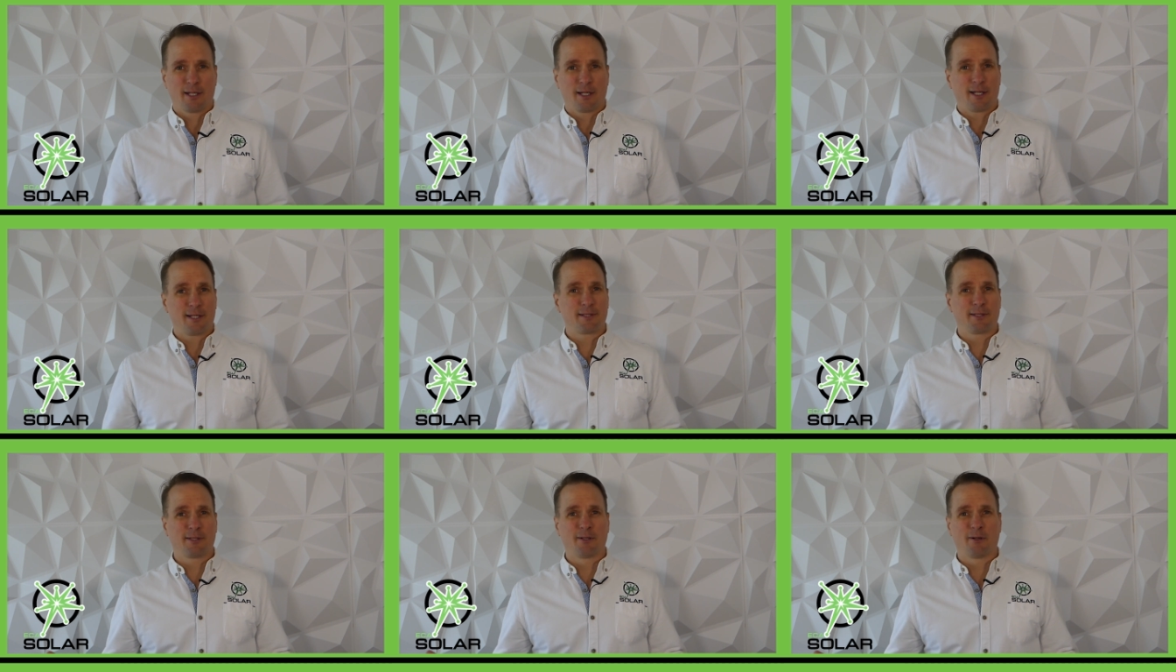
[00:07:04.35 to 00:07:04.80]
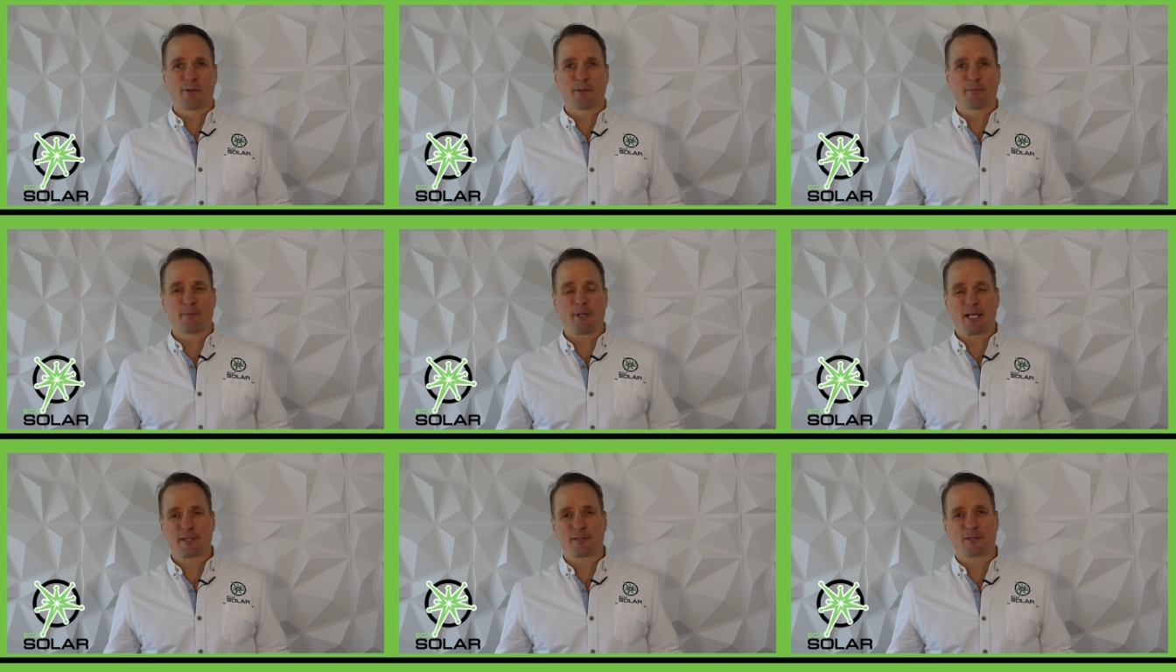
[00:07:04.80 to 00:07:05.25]
As you know
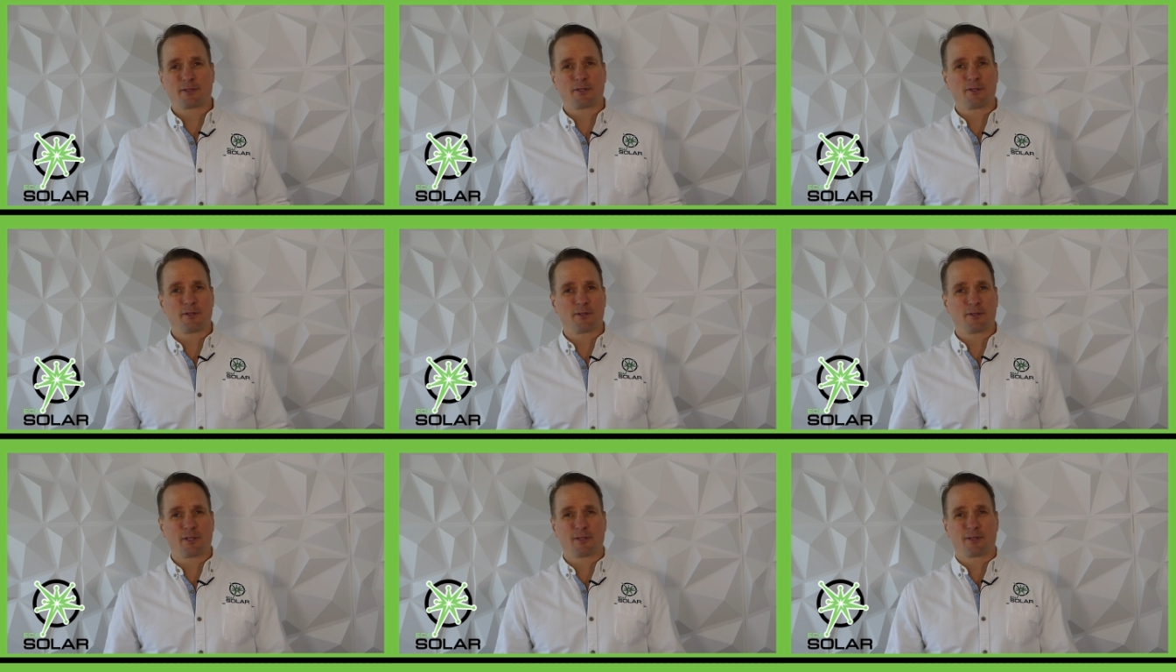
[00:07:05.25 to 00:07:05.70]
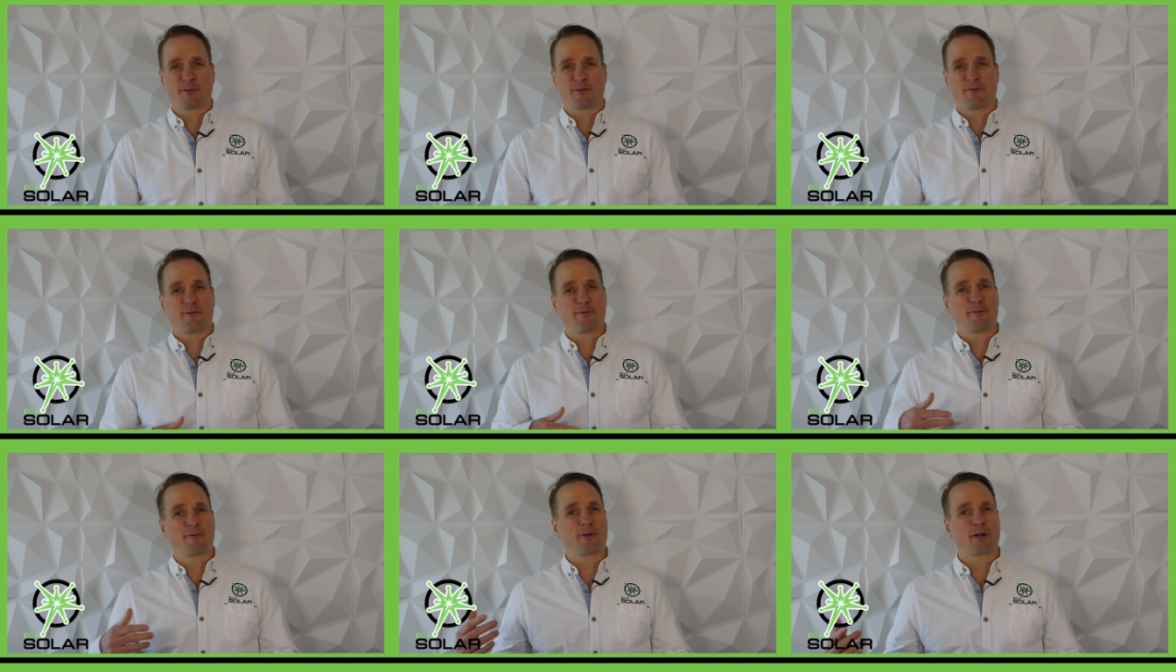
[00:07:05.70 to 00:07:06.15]
in Massachusetts,
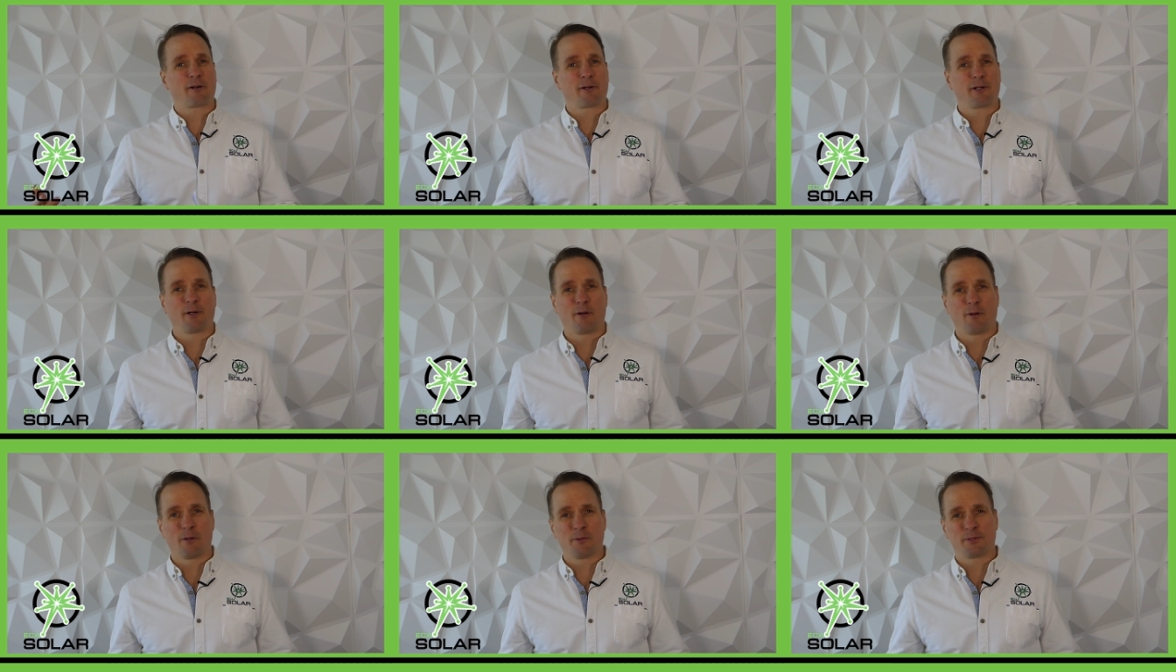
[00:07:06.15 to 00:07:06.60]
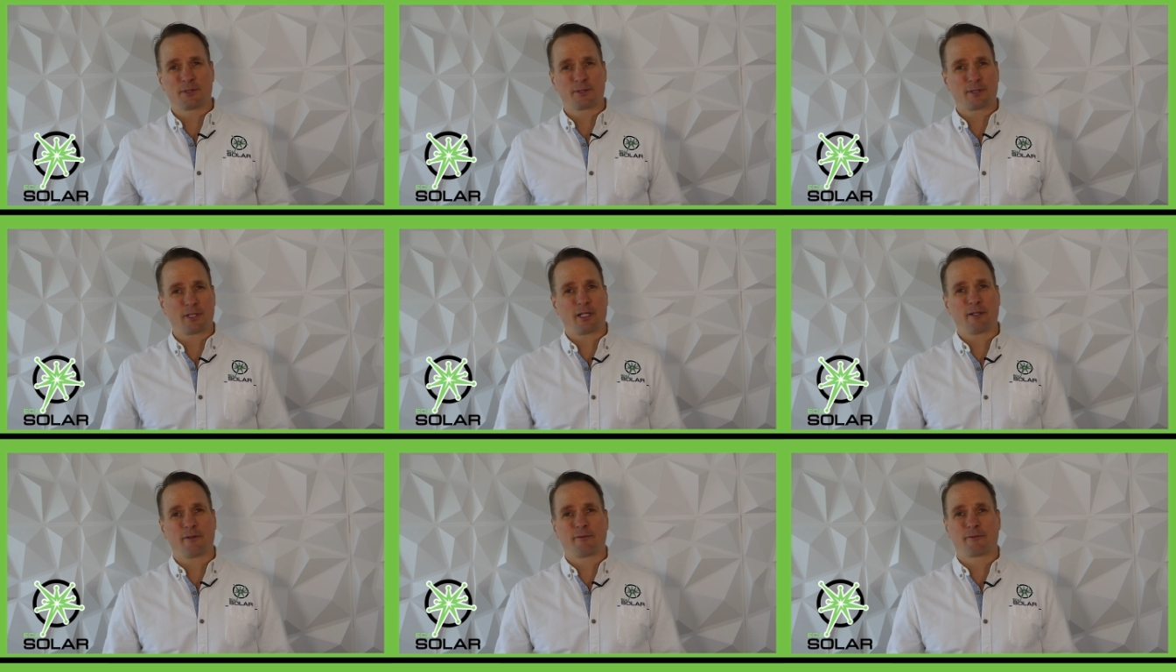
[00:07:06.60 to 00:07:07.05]
very old
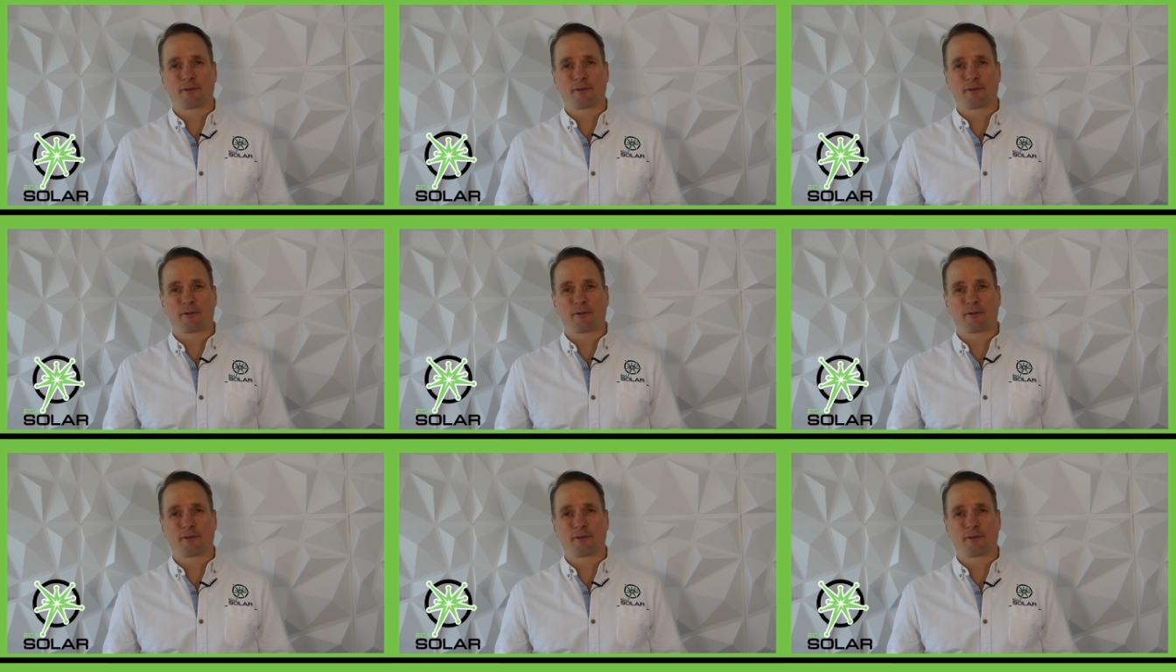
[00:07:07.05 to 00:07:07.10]
state,